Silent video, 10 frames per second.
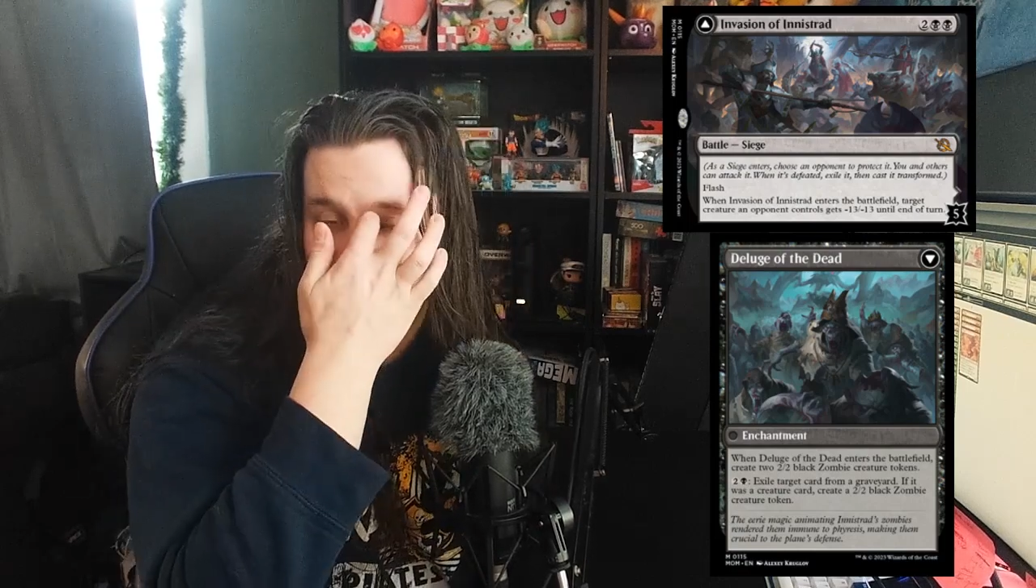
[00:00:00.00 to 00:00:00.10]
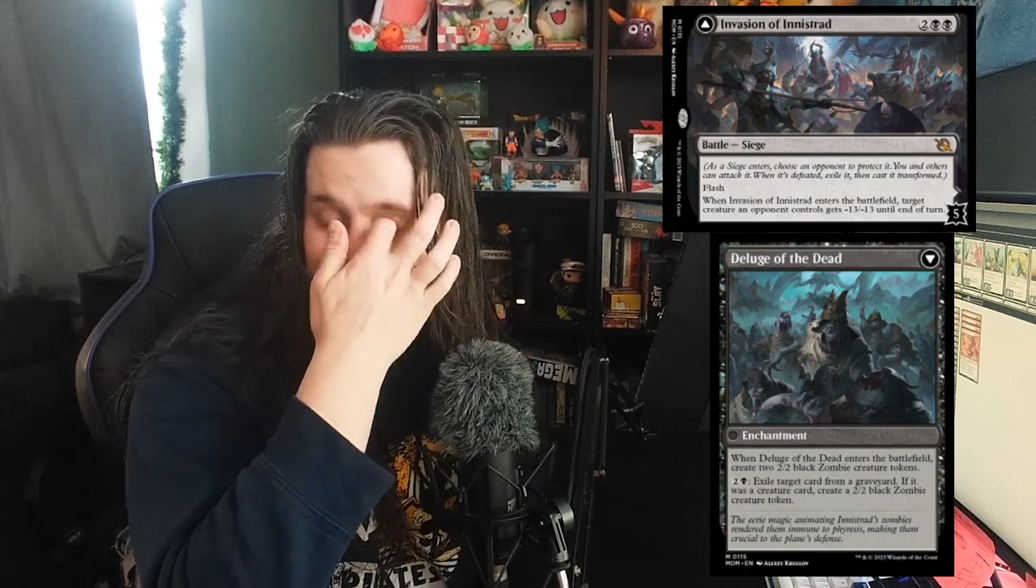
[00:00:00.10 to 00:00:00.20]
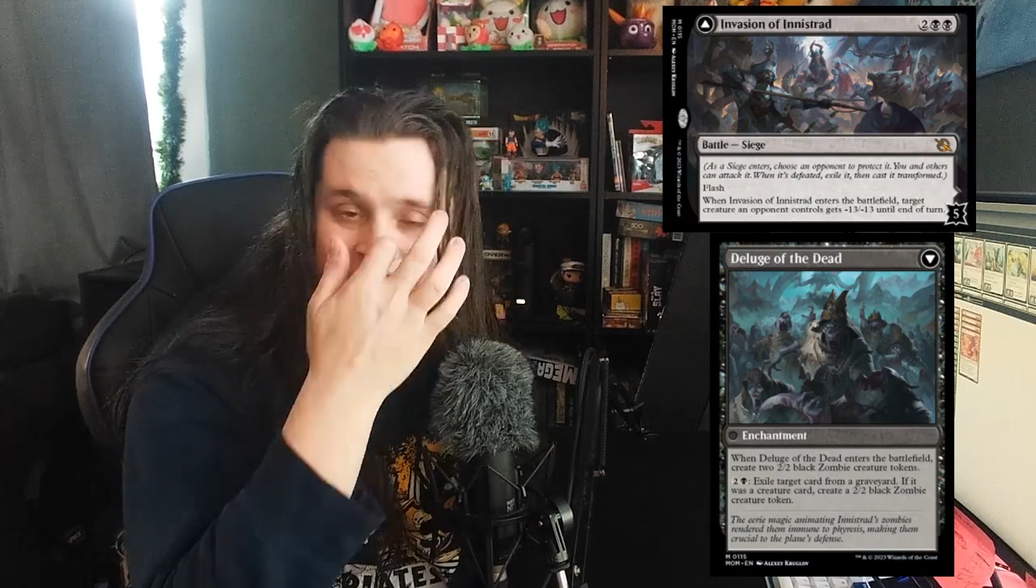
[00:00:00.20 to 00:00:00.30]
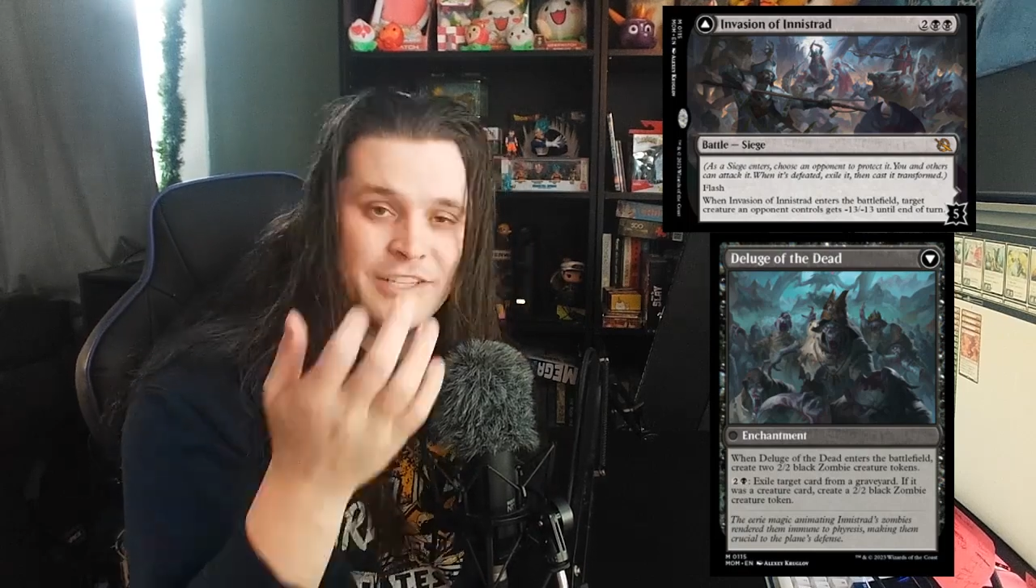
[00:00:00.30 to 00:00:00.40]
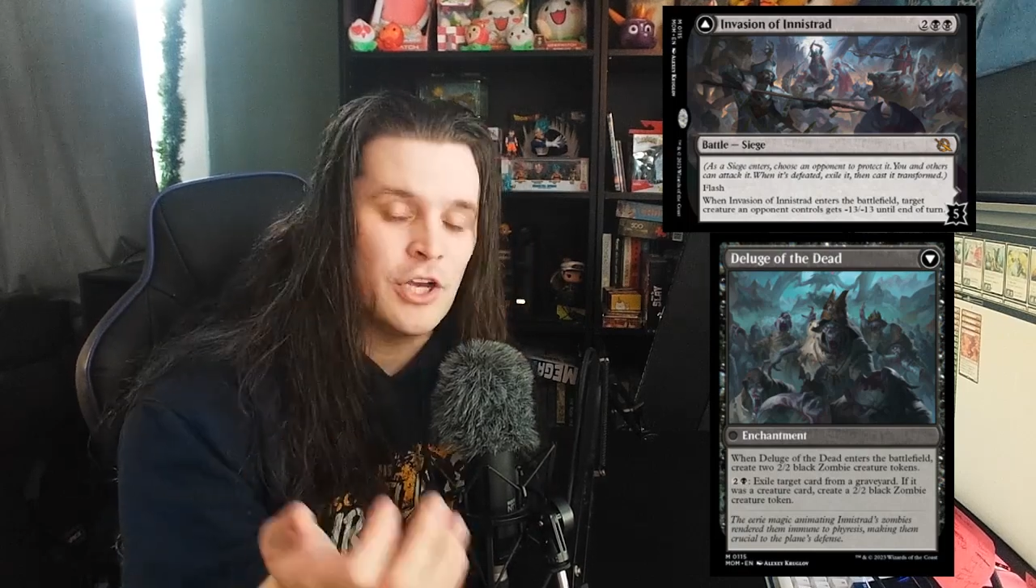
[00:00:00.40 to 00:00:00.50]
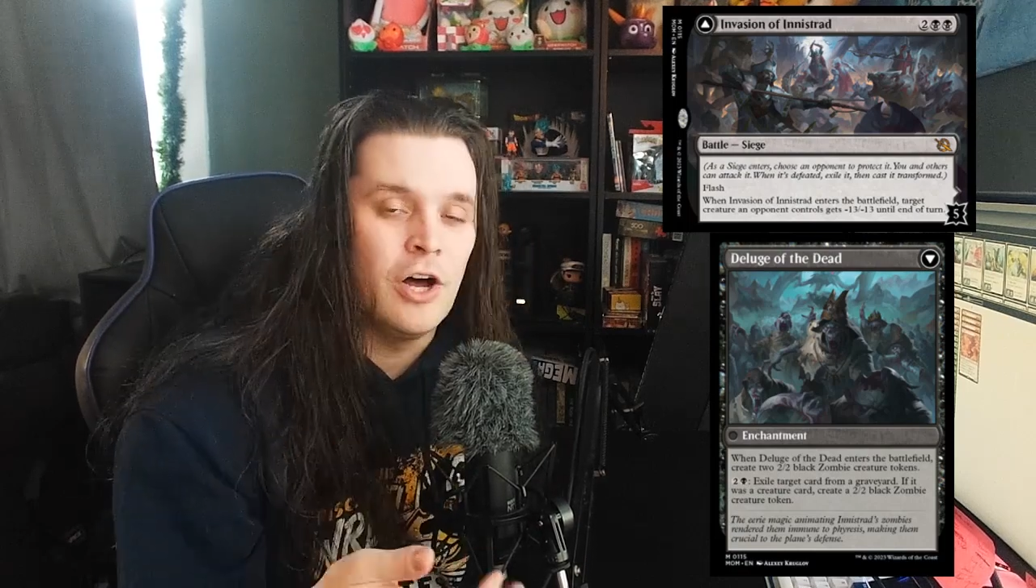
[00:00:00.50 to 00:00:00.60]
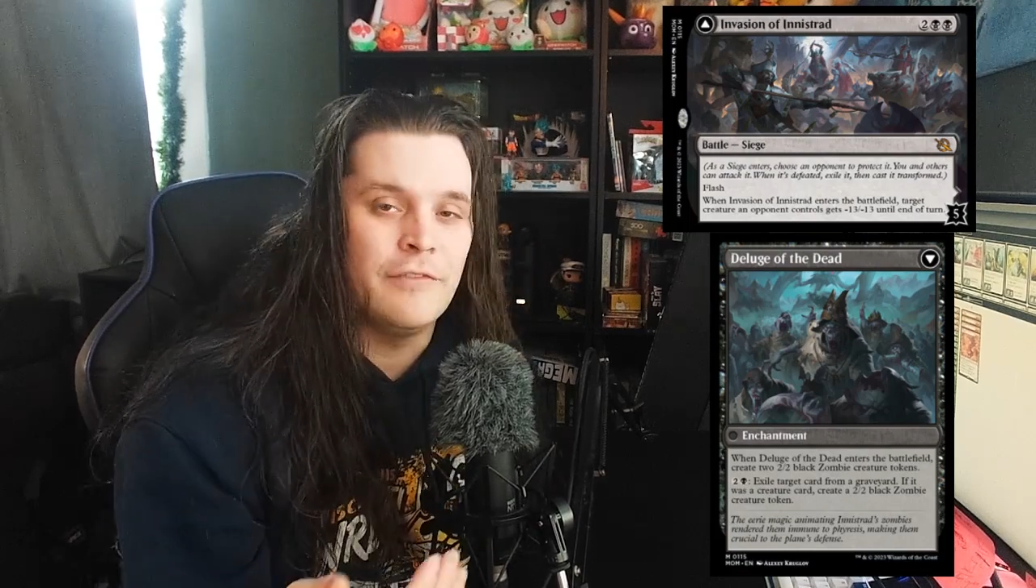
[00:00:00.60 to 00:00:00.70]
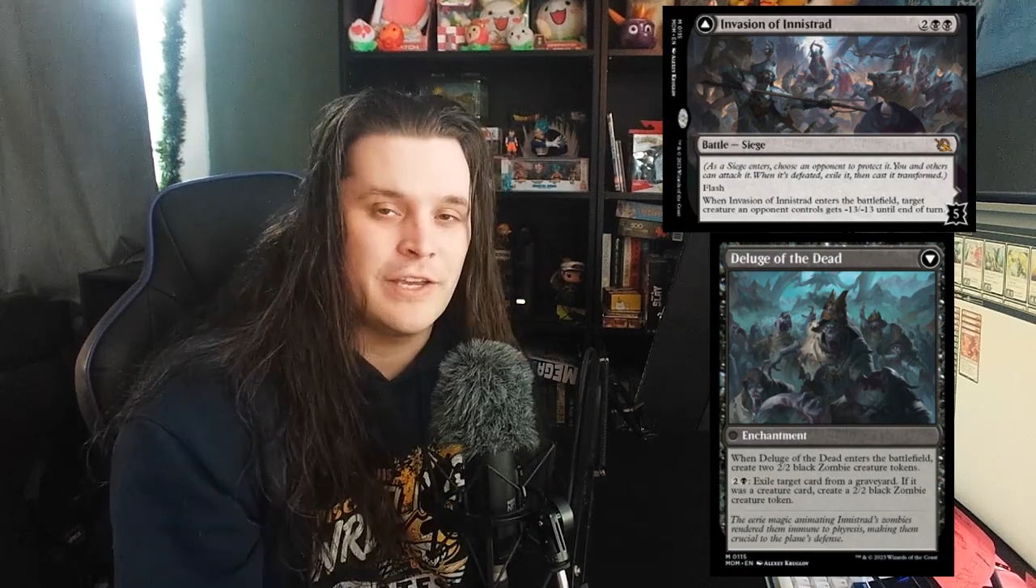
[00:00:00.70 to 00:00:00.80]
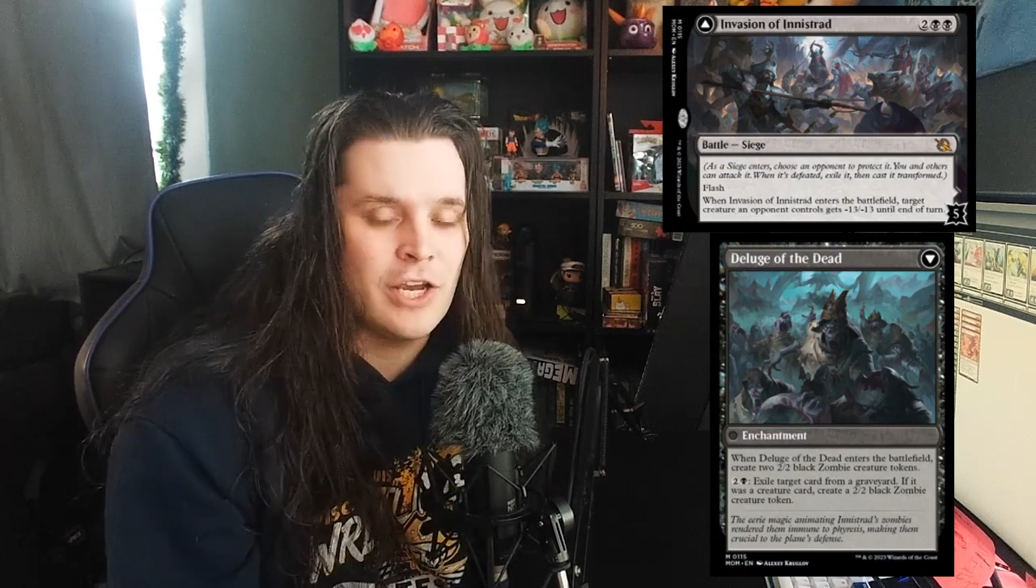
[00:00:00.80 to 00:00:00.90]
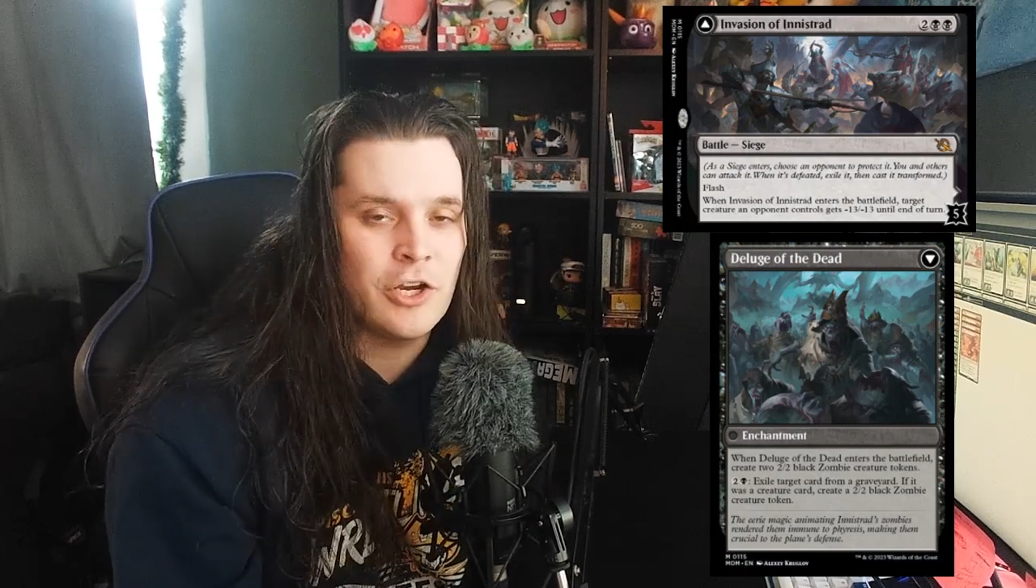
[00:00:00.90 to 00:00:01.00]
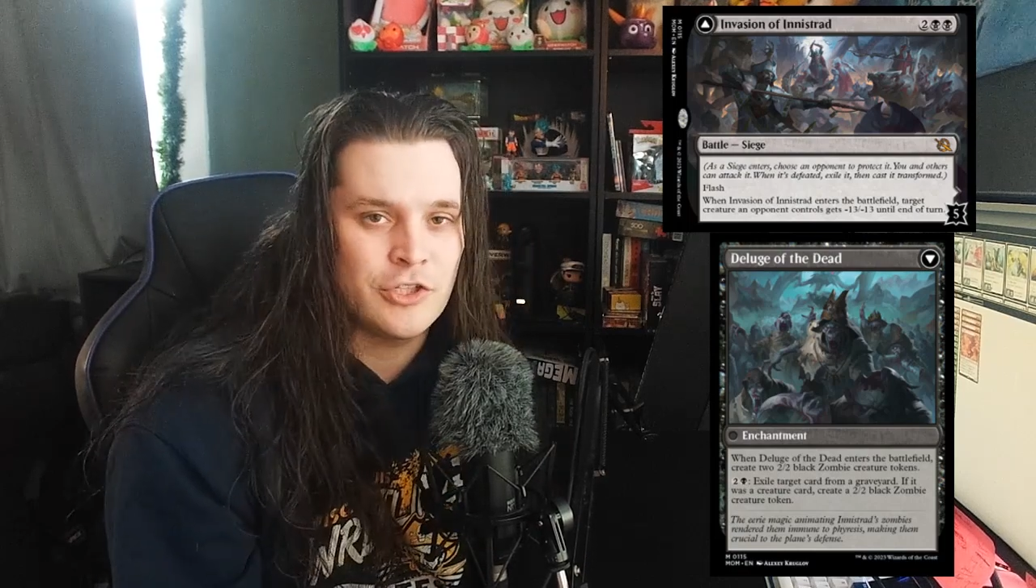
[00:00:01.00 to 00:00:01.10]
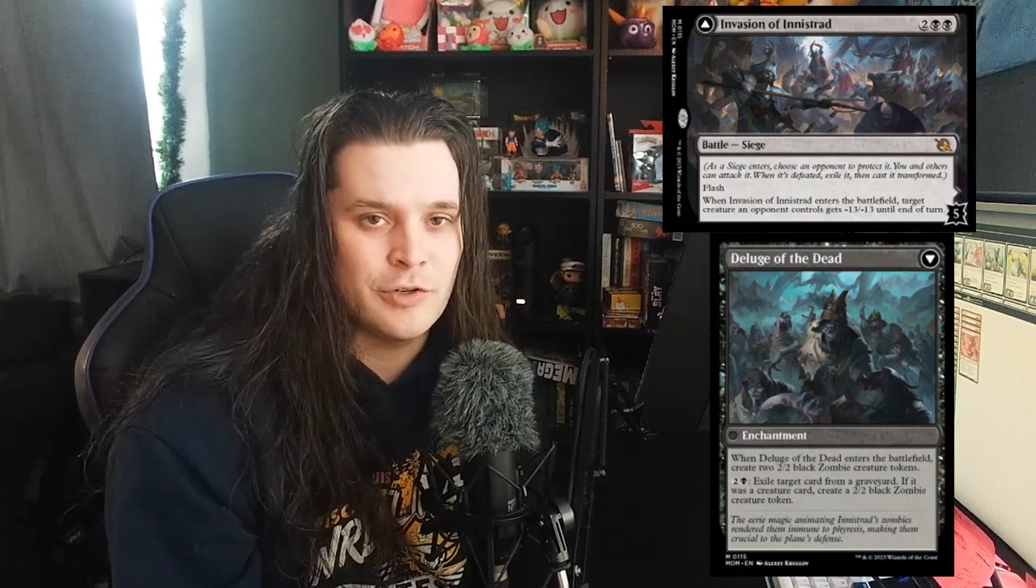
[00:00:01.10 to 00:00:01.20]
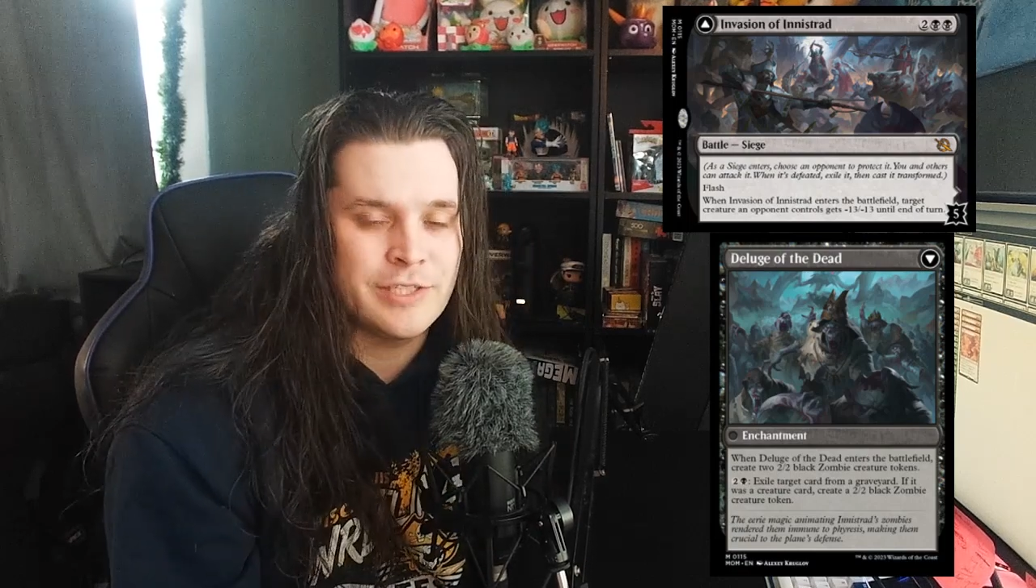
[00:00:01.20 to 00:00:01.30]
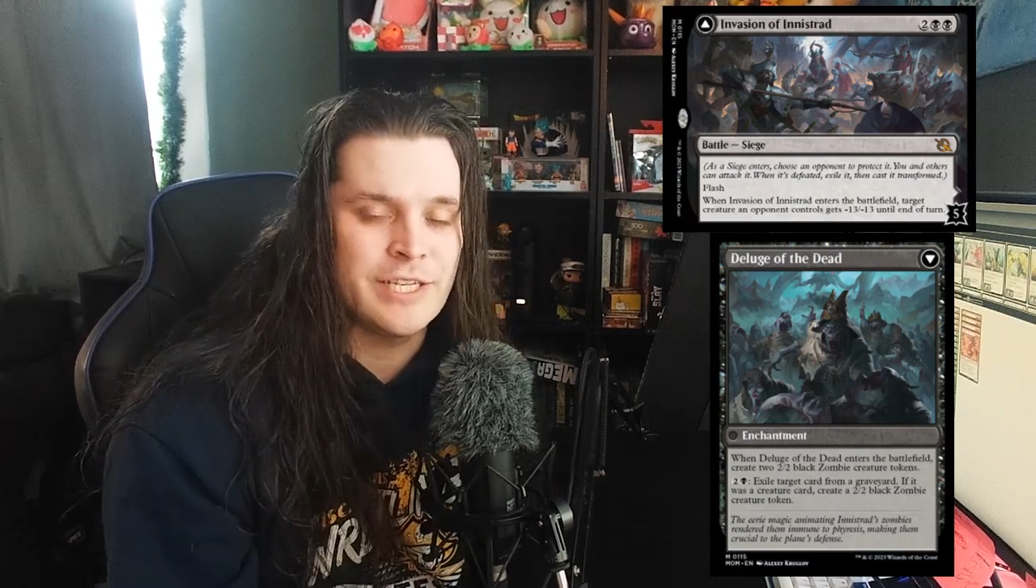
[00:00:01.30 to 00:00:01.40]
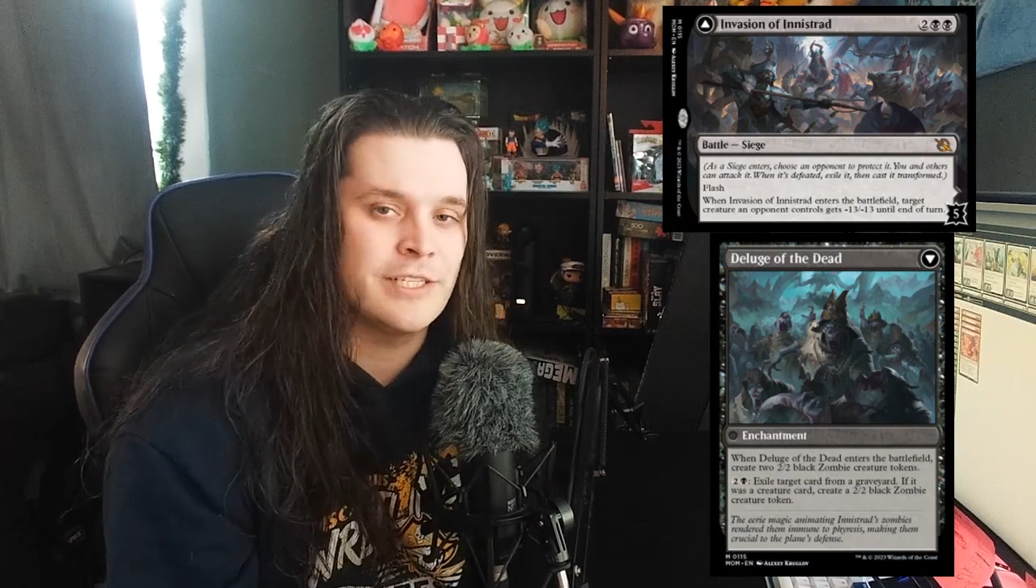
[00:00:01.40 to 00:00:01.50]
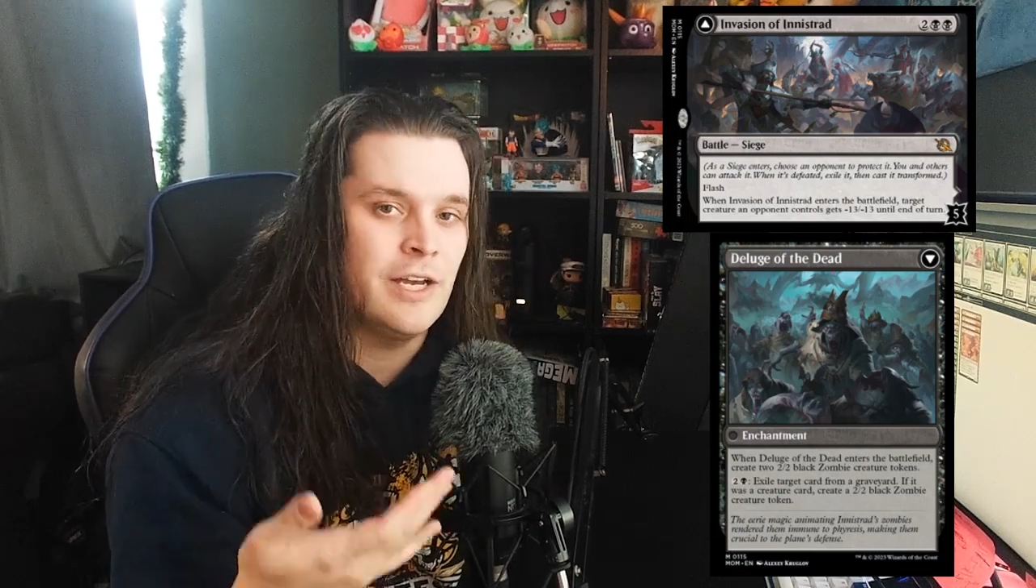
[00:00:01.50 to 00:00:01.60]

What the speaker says: it has all the characteristics